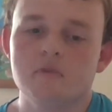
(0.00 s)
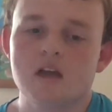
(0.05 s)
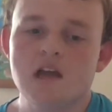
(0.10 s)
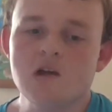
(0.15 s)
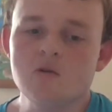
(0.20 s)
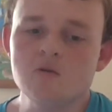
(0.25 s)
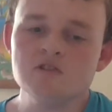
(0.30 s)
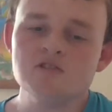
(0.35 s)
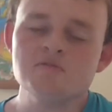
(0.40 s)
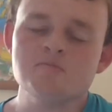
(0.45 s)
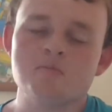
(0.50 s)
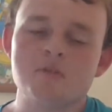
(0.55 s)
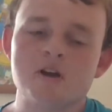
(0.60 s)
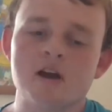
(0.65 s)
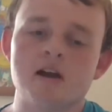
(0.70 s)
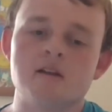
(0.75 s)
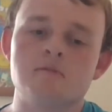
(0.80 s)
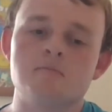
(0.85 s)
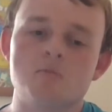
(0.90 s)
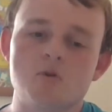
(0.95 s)
It wasn't
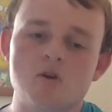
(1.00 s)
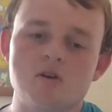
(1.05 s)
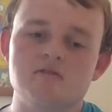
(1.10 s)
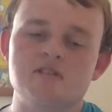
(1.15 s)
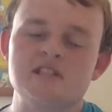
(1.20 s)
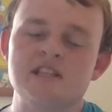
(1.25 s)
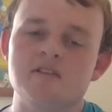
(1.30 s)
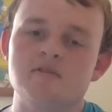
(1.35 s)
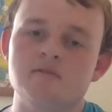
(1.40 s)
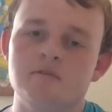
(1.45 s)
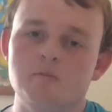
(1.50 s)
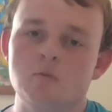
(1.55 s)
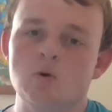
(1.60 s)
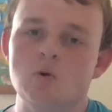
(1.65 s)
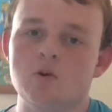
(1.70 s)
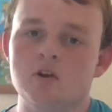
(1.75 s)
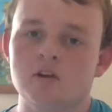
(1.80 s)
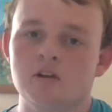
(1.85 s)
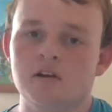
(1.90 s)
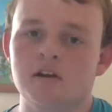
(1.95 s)
bad, but it was definitely
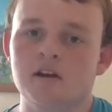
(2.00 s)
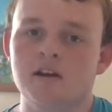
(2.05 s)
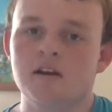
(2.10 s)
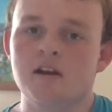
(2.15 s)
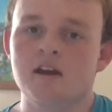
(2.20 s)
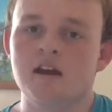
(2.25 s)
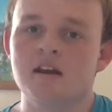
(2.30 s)
borderline,